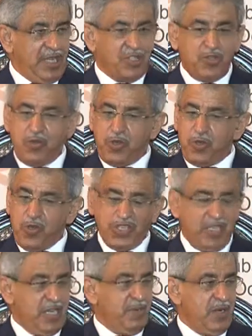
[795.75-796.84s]
There's no
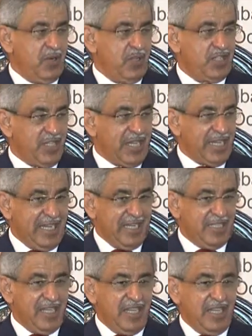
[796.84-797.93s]
question about it, it's a killer.